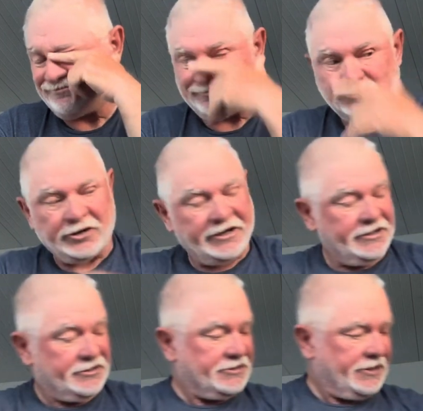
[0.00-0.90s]
right
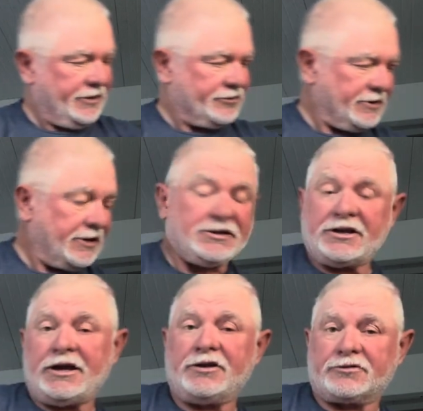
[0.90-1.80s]
here's the answer. I got
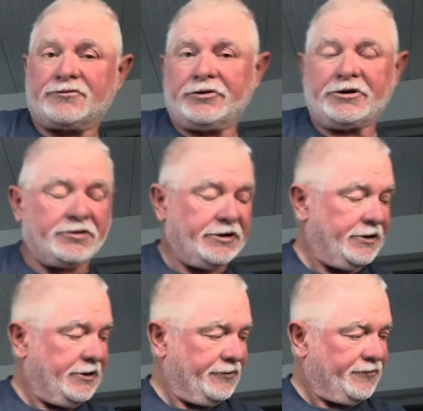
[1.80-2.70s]
the answer for you right
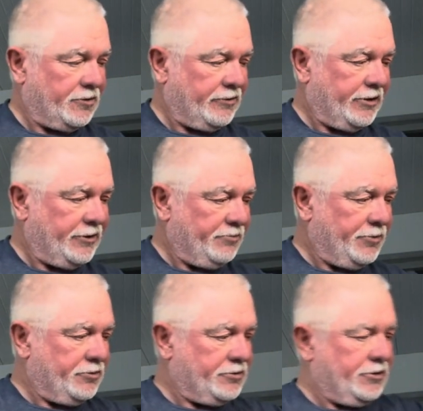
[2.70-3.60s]
here. If you fall out of that boat,